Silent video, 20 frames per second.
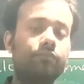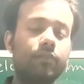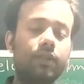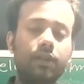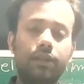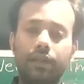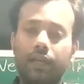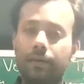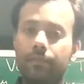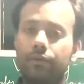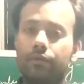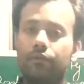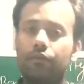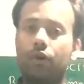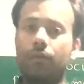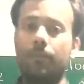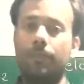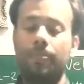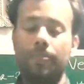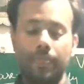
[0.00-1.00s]
can be
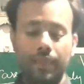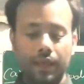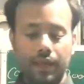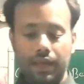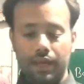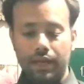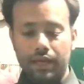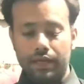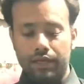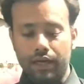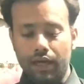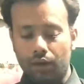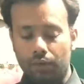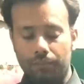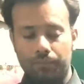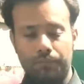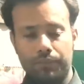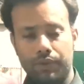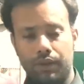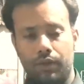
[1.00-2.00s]
formed.
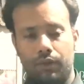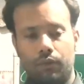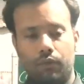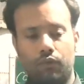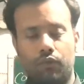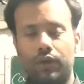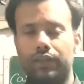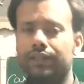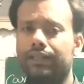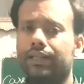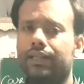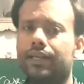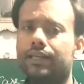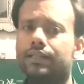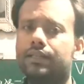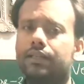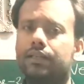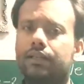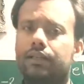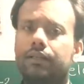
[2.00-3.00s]
Now one thing
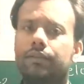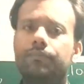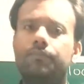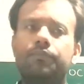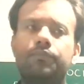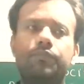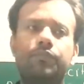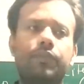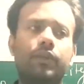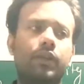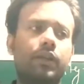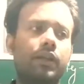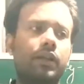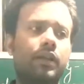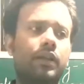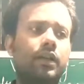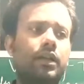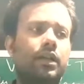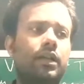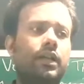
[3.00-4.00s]
is here,
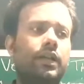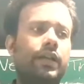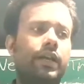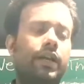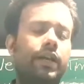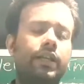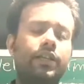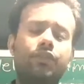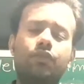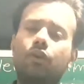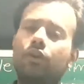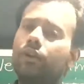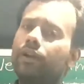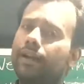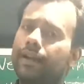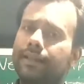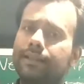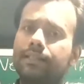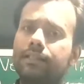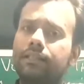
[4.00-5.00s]
it is not
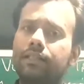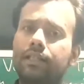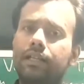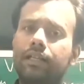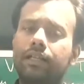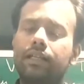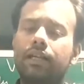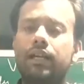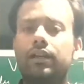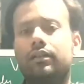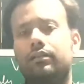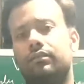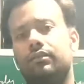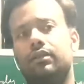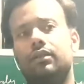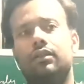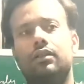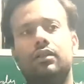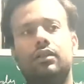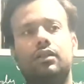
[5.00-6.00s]
necessary that
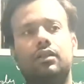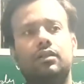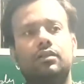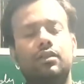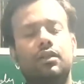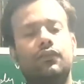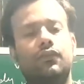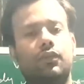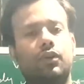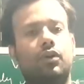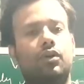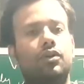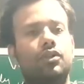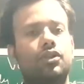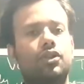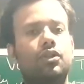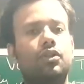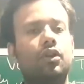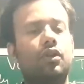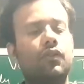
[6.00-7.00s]
the
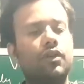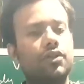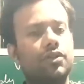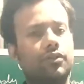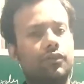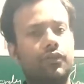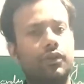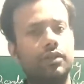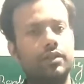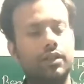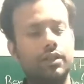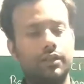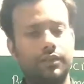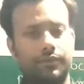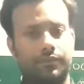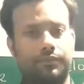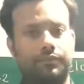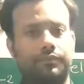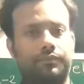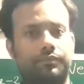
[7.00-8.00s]
velocity always increases,
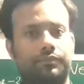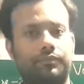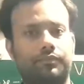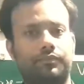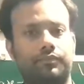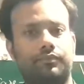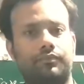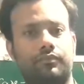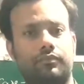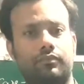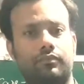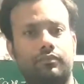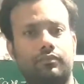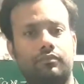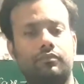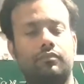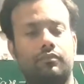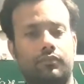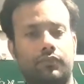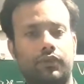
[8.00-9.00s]

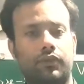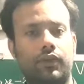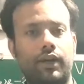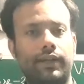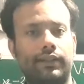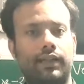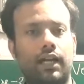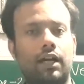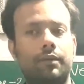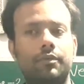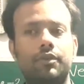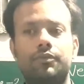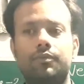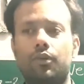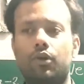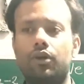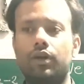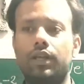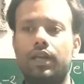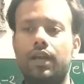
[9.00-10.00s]
right? That means
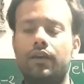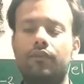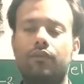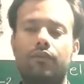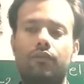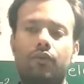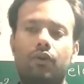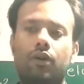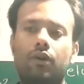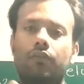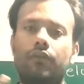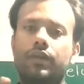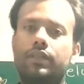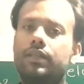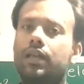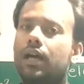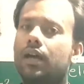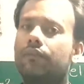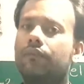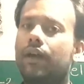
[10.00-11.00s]
body always
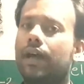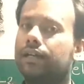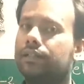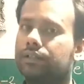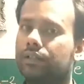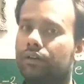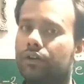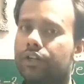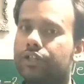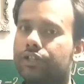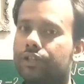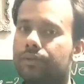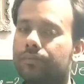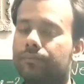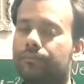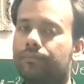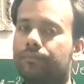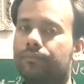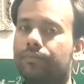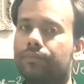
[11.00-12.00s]
have acceleration.
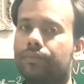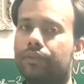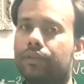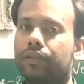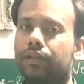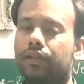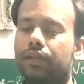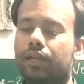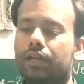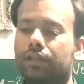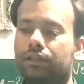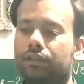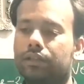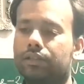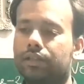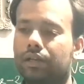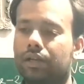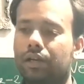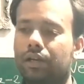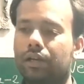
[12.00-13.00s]

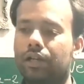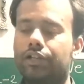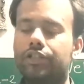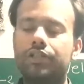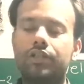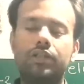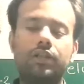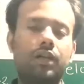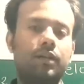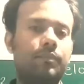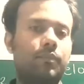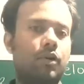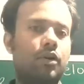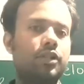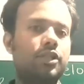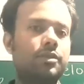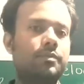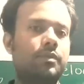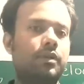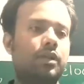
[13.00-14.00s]
There's a condition that
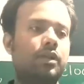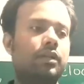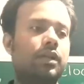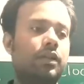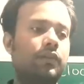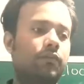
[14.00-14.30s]
possible that